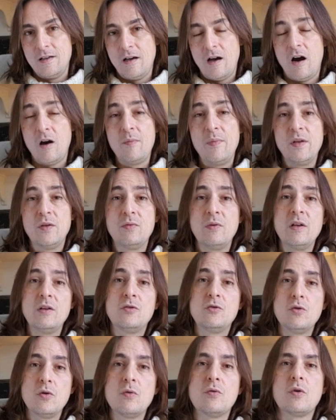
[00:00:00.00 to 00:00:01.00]
are
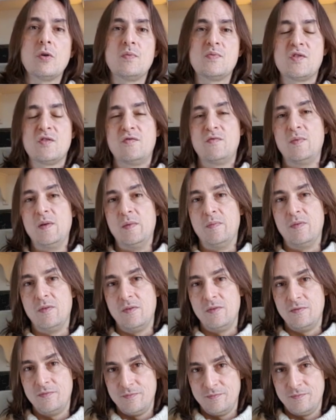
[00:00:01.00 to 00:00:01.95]
between two groups of people.